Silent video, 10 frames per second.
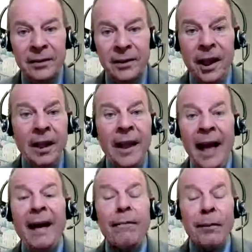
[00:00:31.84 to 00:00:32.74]
done
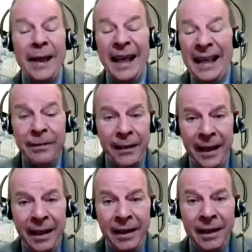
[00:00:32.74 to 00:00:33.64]
every
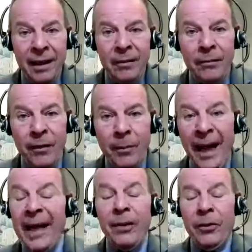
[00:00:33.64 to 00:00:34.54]
evening from
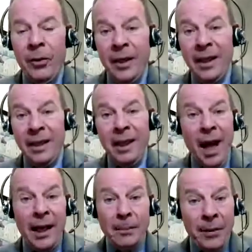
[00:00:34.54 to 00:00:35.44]
8:30 to
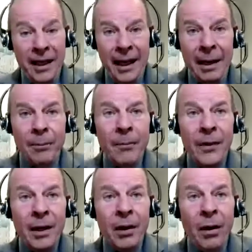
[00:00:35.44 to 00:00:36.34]
9 p.m.
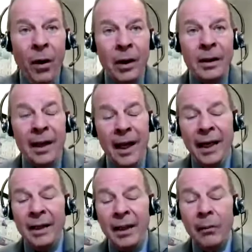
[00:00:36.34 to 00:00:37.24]
on
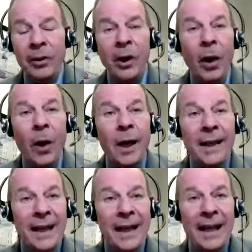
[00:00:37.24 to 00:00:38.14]

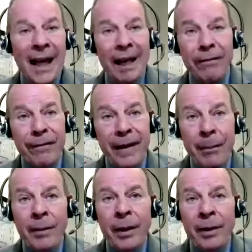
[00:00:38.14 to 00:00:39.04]
KWRD
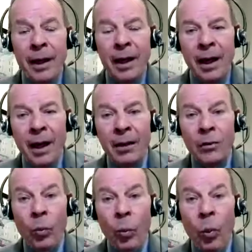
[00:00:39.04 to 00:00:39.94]
FM
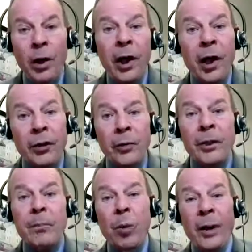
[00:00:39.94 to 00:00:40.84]

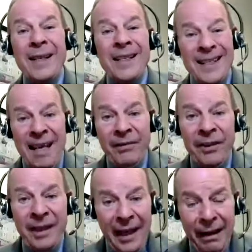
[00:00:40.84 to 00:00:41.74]

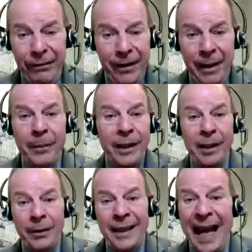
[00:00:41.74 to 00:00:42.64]
100.7 FM
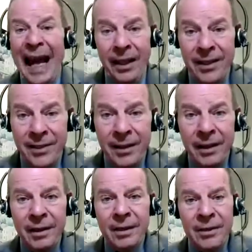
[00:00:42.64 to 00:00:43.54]
here in Dallas.
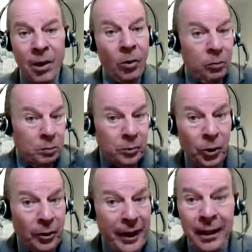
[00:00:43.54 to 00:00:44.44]
So
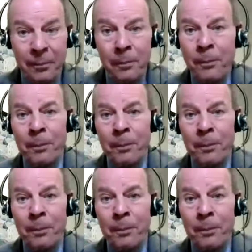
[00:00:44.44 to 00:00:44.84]
tune in.